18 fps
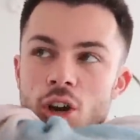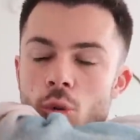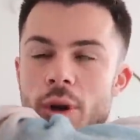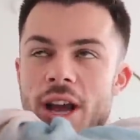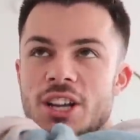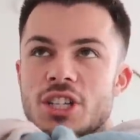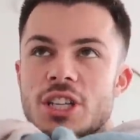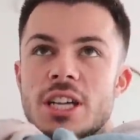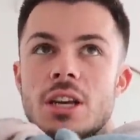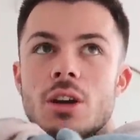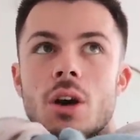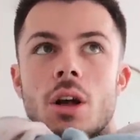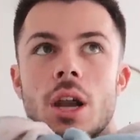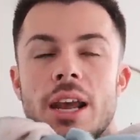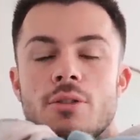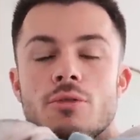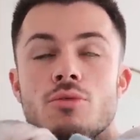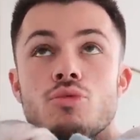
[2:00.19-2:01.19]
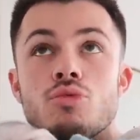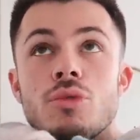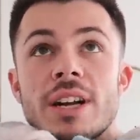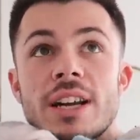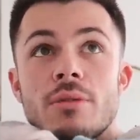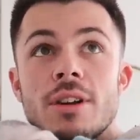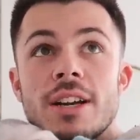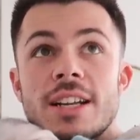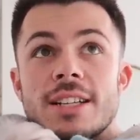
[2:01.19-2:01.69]
We actually got like
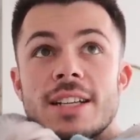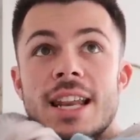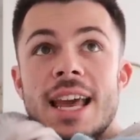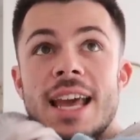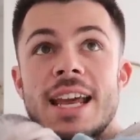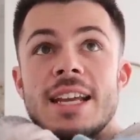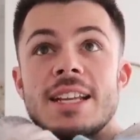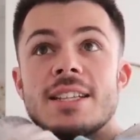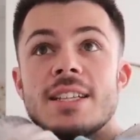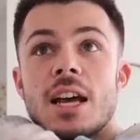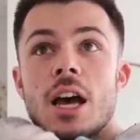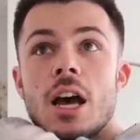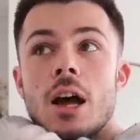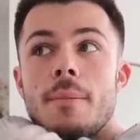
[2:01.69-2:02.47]
really, really delayed